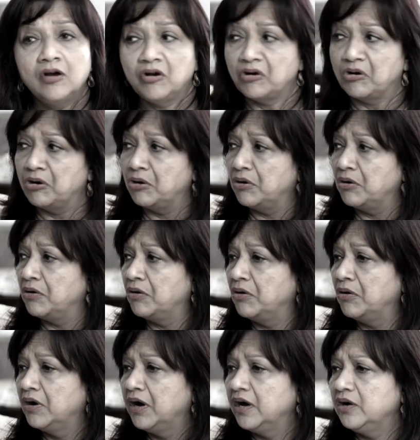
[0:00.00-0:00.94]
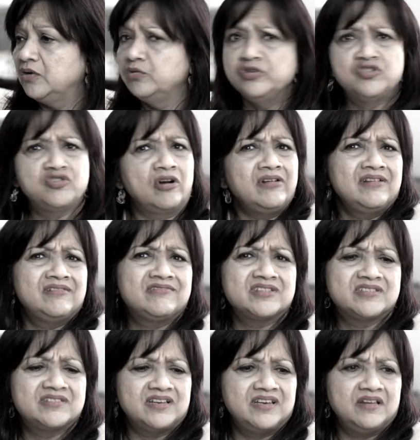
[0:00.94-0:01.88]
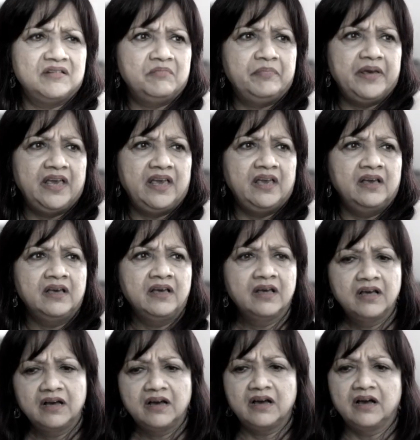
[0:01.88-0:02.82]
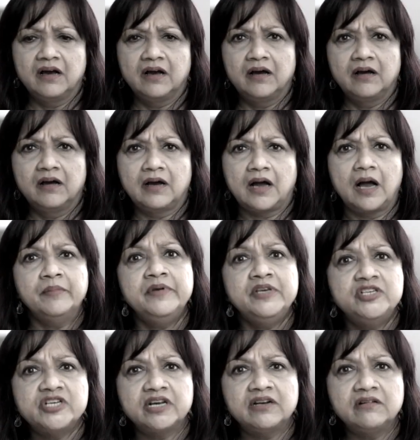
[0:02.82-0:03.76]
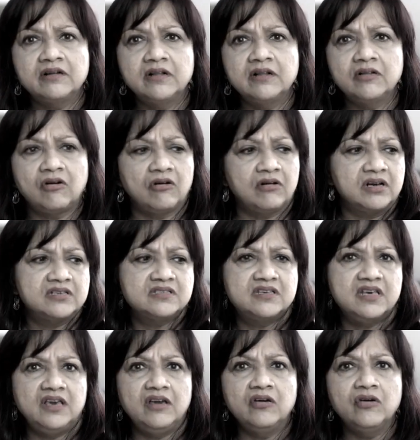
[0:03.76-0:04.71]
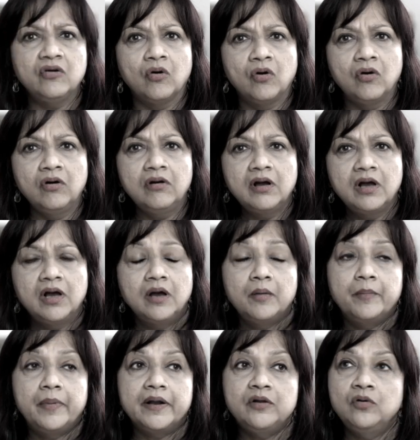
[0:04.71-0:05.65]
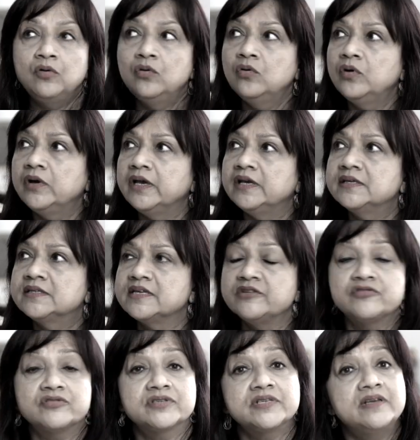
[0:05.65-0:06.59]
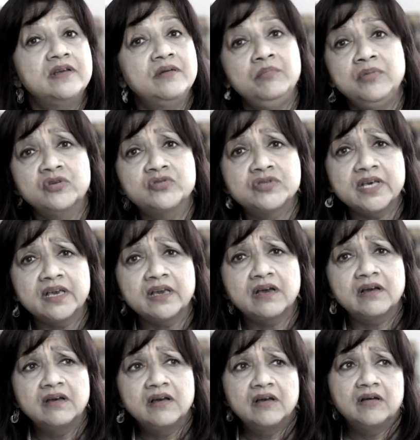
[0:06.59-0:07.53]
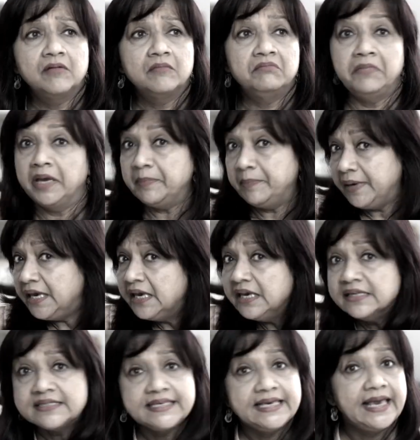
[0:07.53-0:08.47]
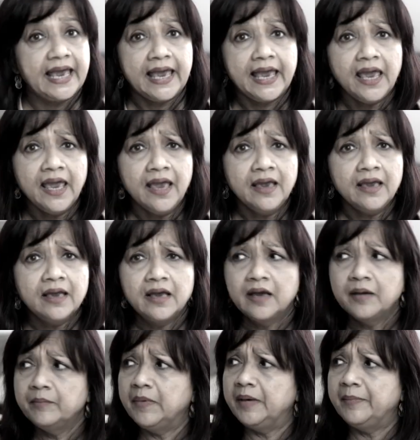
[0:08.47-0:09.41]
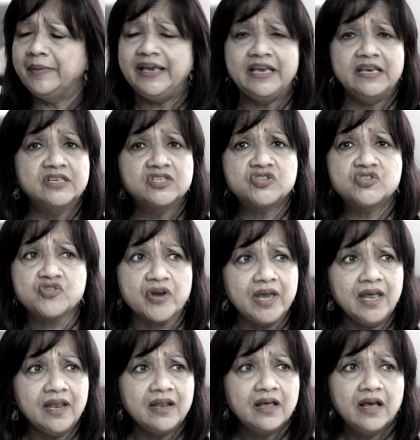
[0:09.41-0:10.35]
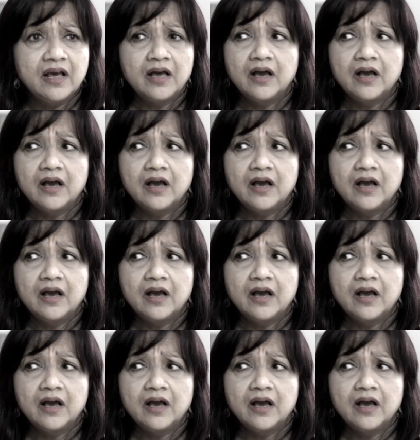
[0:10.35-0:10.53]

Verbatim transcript: or who's not interested in being uh, army general or a CEO, but who is interested in music. Maybe he's gay, maybe he's straight,